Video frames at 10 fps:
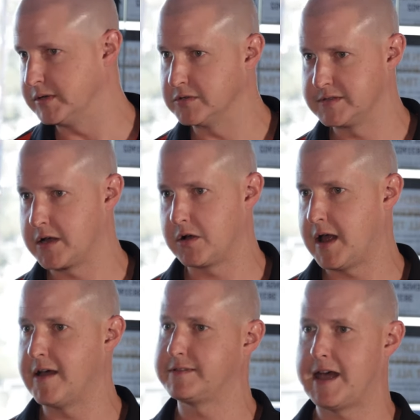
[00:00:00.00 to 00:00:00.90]
because they don't
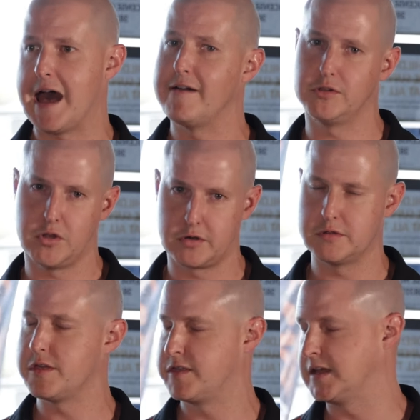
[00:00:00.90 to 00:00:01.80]
have to have a lot of
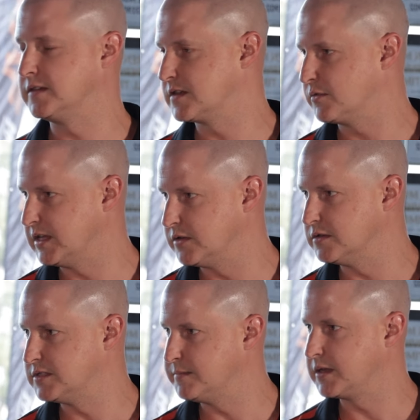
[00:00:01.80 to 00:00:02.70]
the things that we
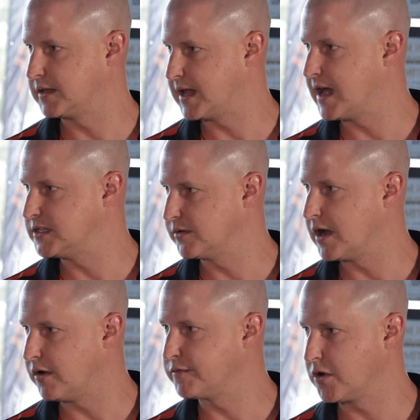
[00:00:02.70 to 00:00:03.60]
do typically add to
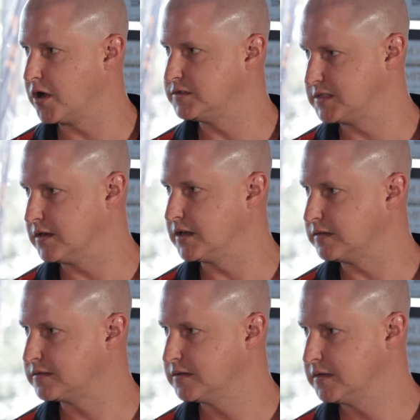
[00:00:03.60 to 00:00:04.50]
our off-road series.